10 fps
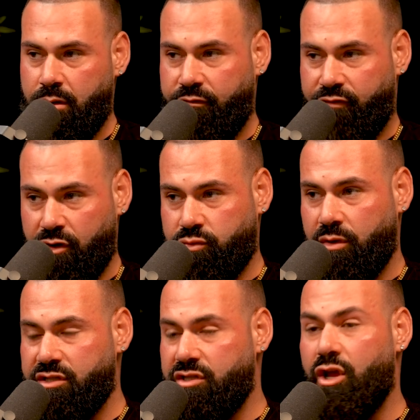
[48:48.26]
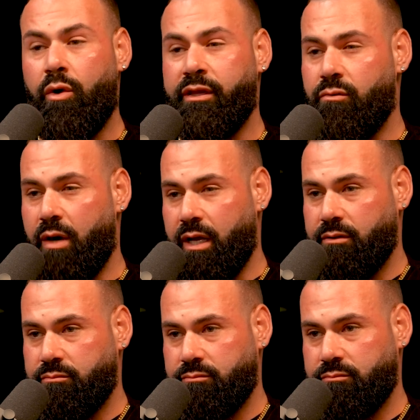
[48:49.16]
First one is knowing the way.
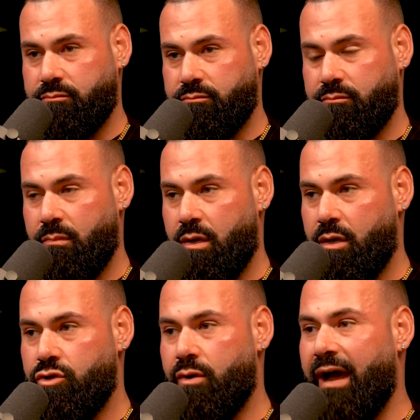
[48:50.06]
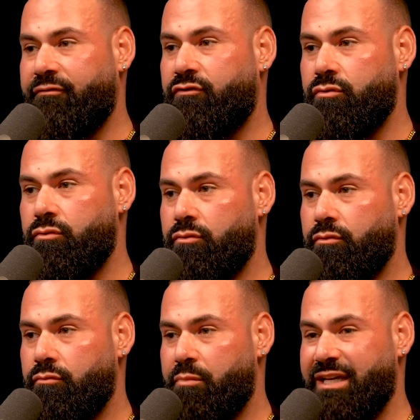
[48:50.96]
You have to
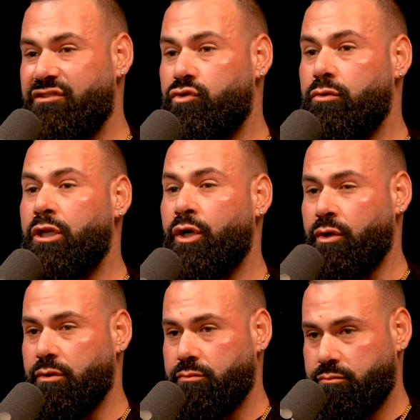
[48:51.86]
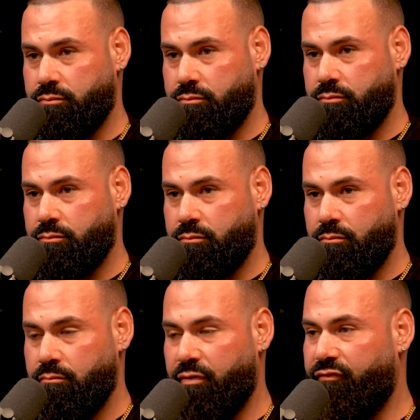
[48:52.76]
begin to learn
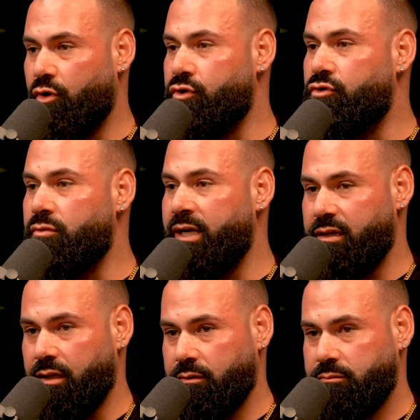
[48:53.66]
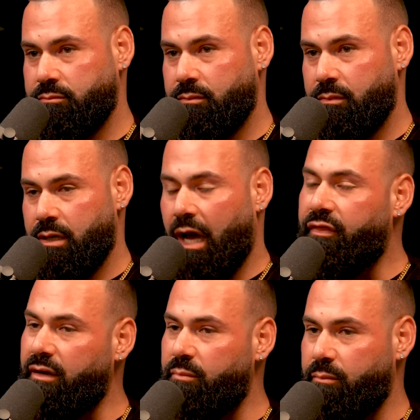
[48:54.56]
before you do anything. I
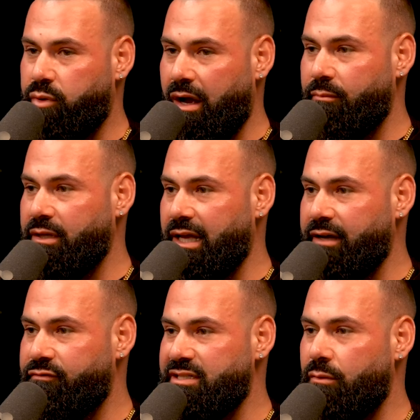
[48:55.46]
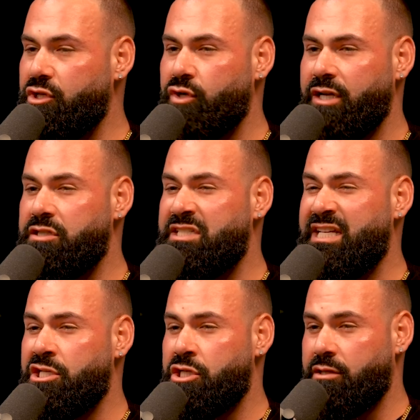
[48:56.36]
think a big problem in life is that we try to
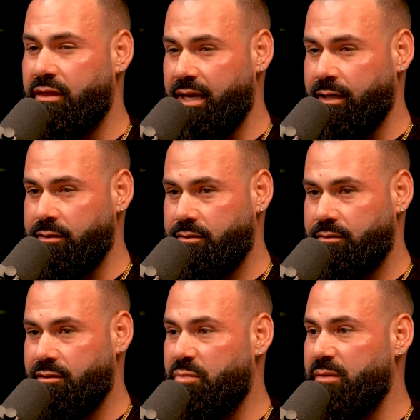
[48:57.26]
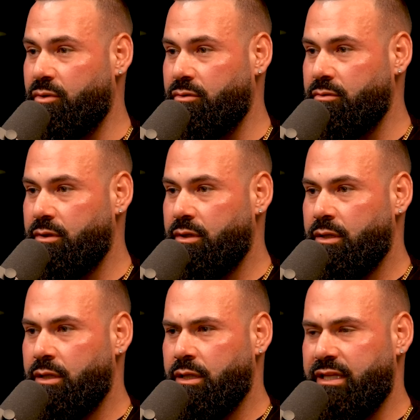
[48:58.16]
teach things to people
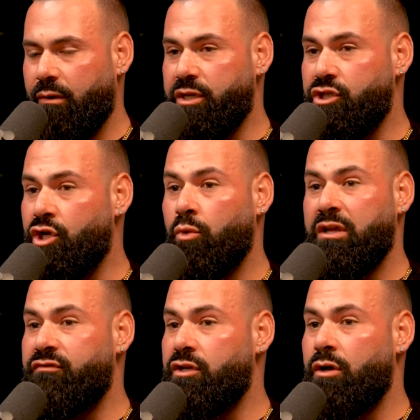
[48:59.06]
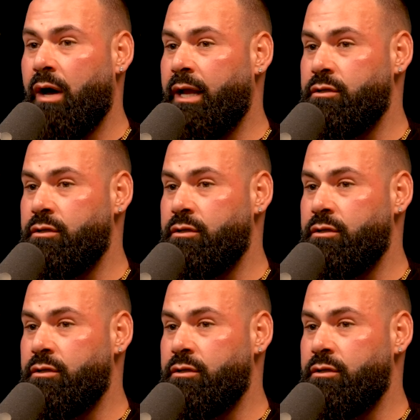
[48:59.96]
that we don't even know how to